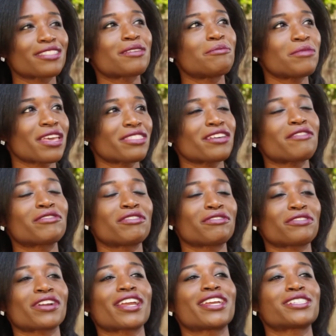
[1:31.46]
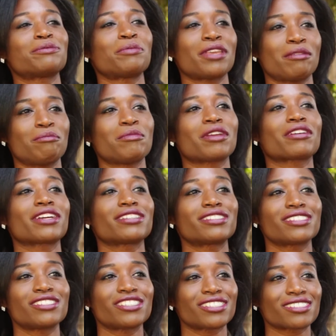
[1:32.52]
myth of the phrase being married to
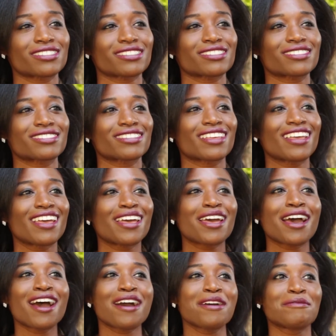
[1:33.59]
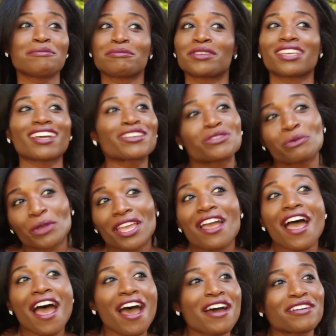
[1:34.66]
Jesus, because we
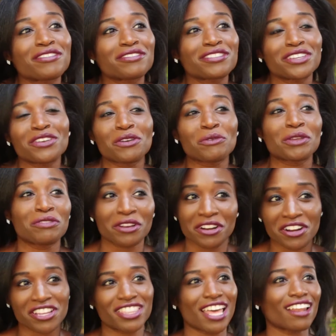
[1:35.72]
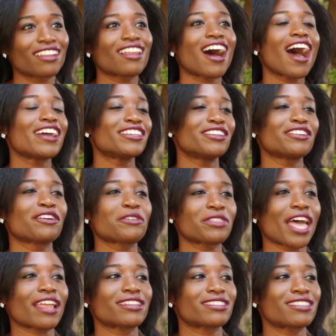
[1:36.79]
have, we've heard that a lot.
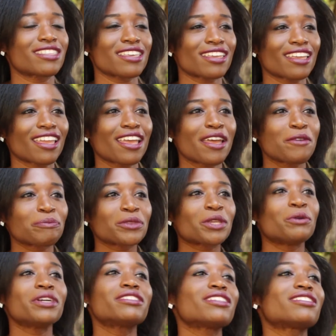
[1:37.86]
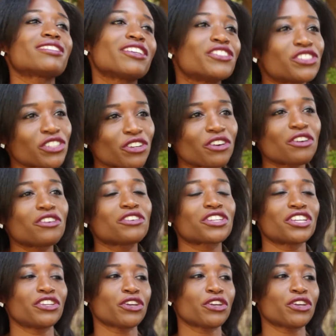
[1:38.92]
That's the quintessential,